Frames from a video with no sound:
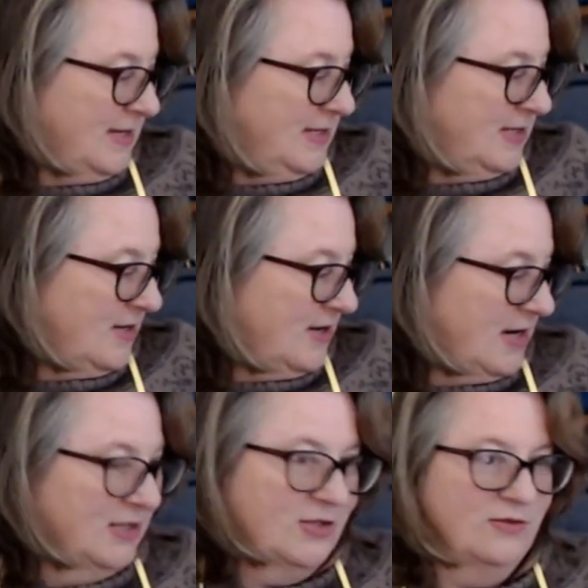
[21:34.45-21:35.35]
So
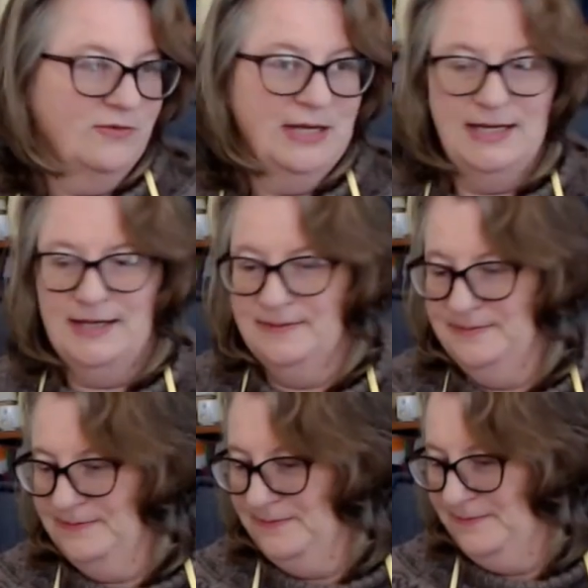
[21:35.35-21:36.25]
I should really, I
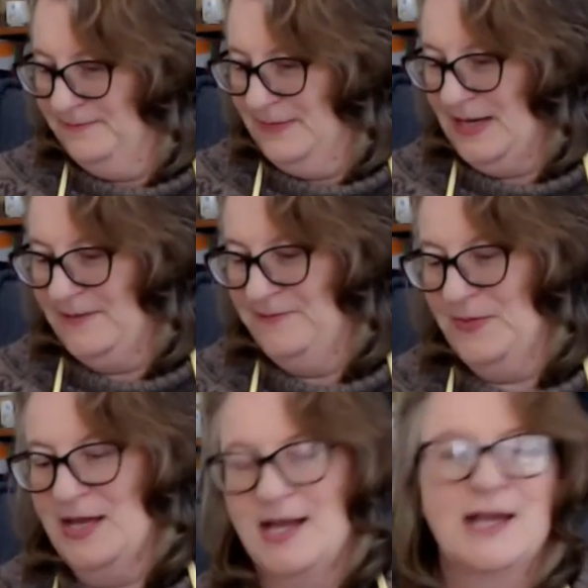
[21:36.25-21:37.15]

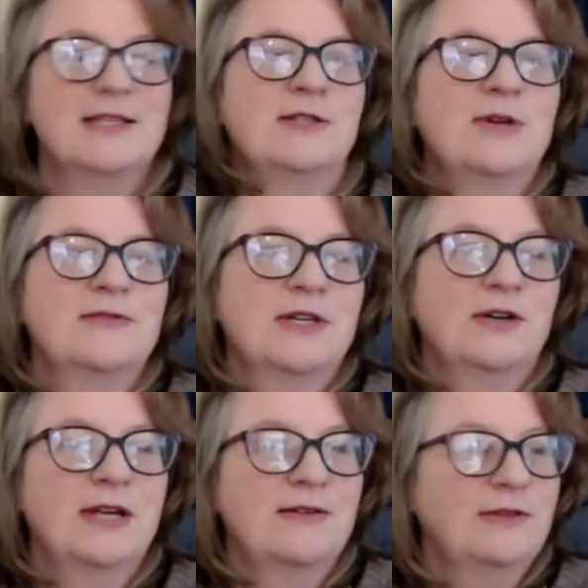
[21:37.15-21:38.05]
still have to go
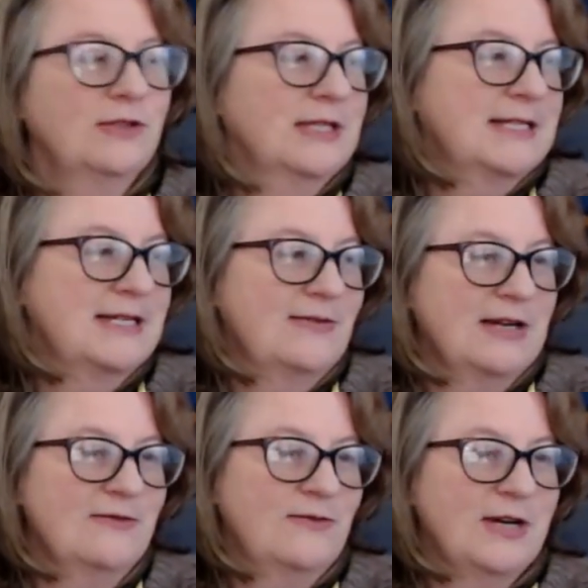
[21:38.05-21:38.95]
and have a look and see if I
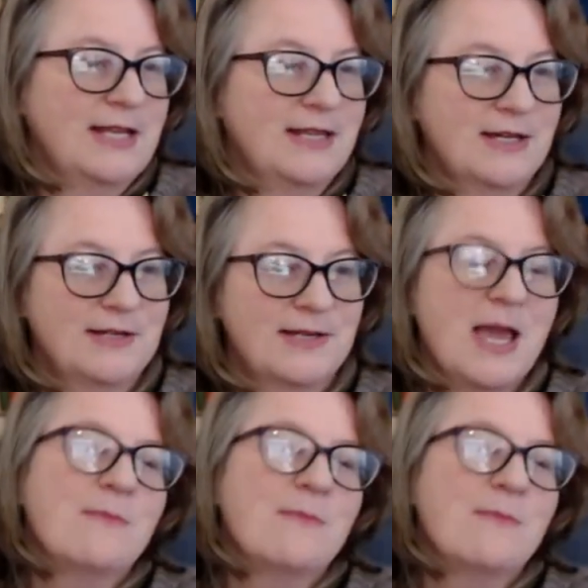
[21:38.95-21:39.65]
can find those.